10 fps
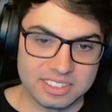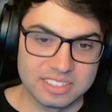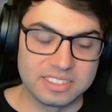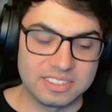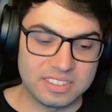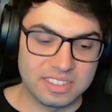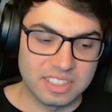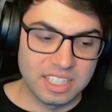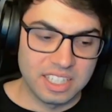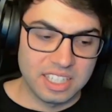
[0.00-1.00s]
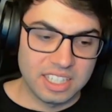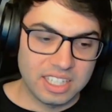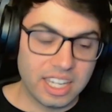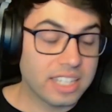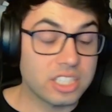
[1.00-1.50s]
Yeah,
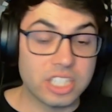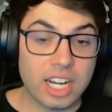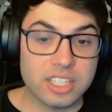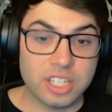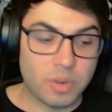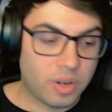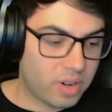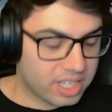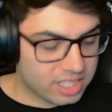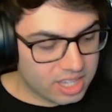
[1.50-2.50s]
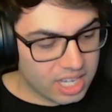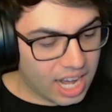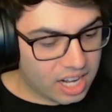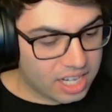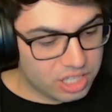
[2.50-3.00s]
it's a challenging one, right? Because I think
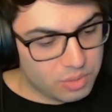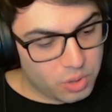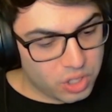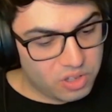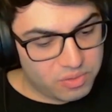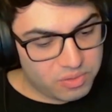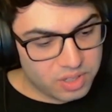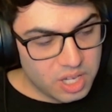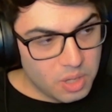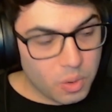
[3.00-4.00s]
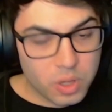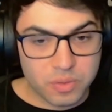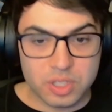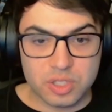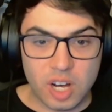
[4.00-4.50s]
actually what you've
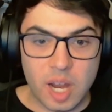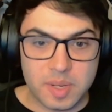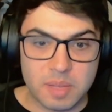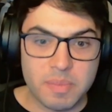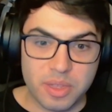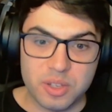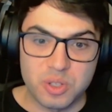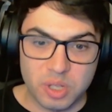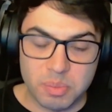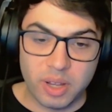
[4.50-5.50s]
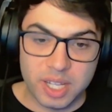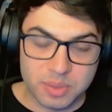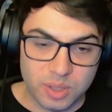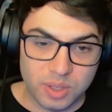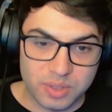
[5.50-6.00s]
described is a method you can apply
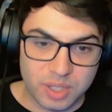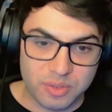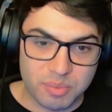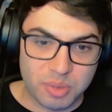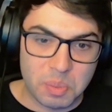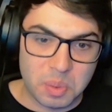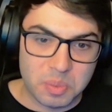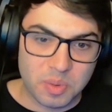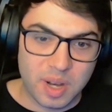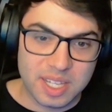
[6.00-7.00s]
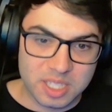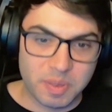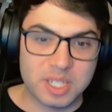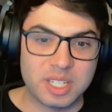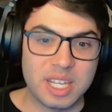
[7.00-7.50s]
to a lot of different problems, right?
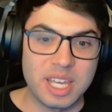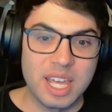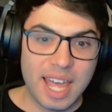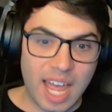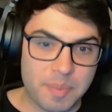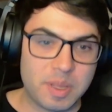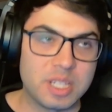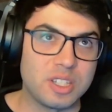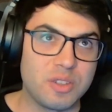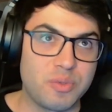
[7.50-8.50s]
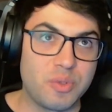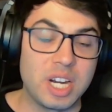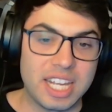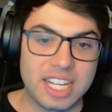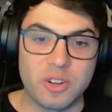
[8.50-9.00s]
Especially habits that you've
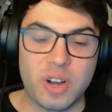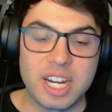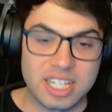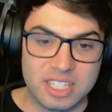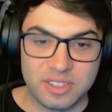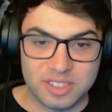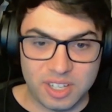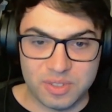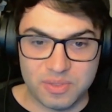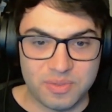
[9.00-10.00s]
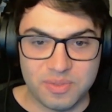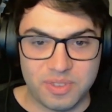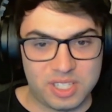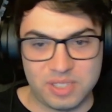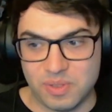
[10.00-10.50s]
really ingrained into yourself. Is
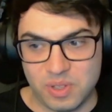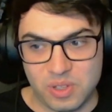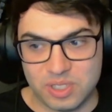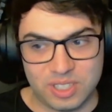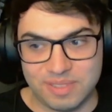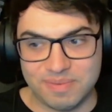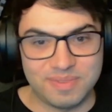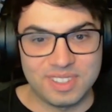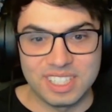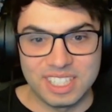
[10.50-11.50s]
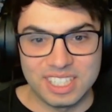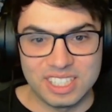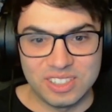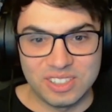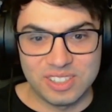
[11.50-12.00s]
first of all, you just got to,
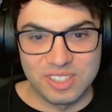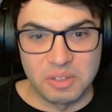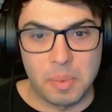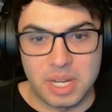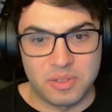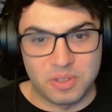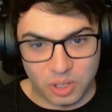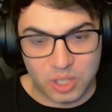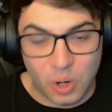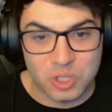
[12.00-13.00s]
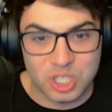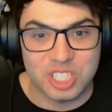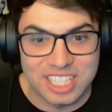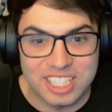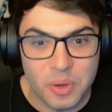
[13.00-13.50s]
I mean, you've got to
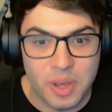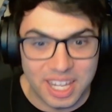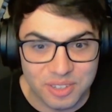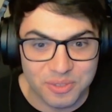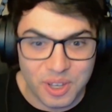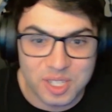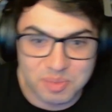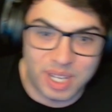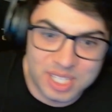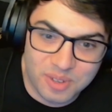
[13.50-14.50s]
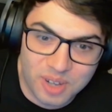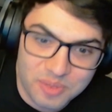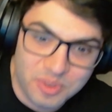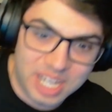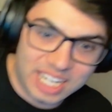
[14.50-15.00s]
consciously do it in the first place,
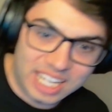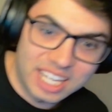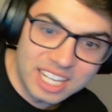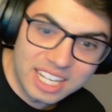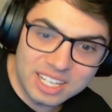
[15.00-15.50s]
right? Really,